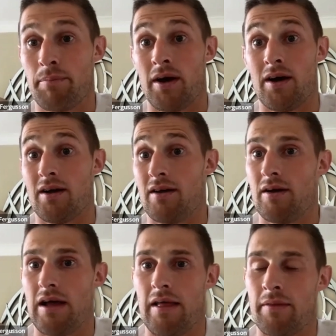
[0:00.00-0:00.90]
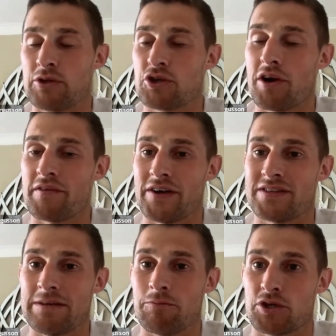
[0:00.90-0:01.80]
But the majority of our
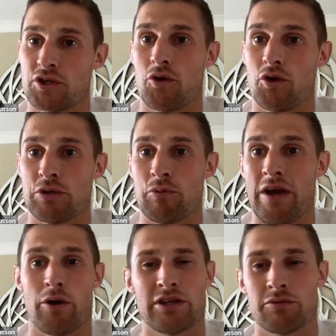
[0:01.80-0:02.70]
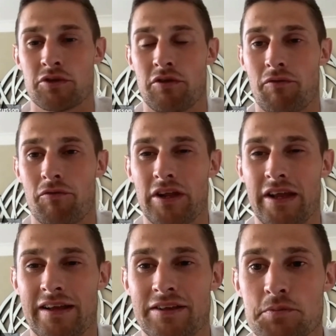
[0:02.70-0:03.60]
team were Scottish and Welsh. I think there's only 3
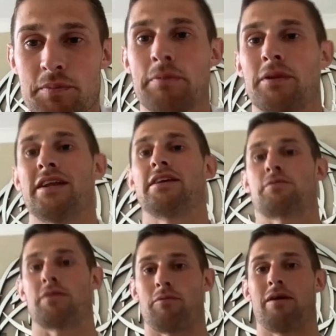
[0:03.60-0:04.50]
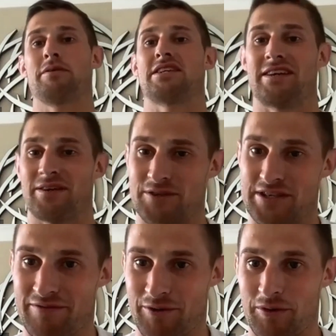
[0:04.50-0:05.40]
English people in it. So like, why are we singing God
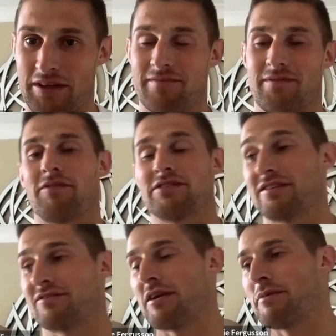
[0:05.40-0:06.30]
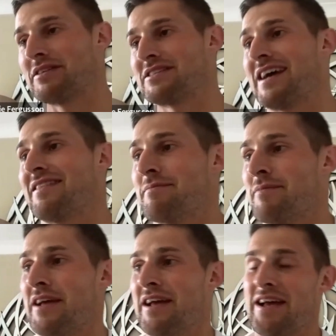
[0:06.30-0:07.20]
Save the Queen? Obviously, Great Britain's anthem.
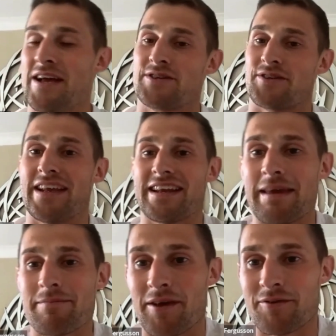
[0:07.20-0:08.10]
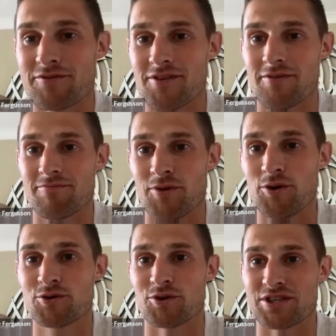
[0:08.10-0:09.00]
So then it came down to
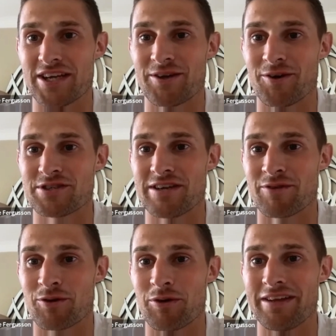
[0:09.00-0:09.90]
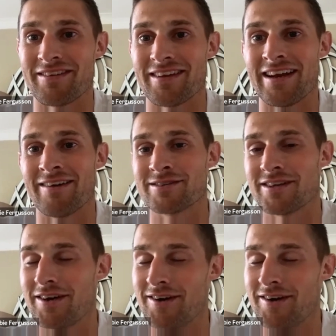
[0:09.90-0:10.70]
who's going to sing God Save the Queen. And I was like,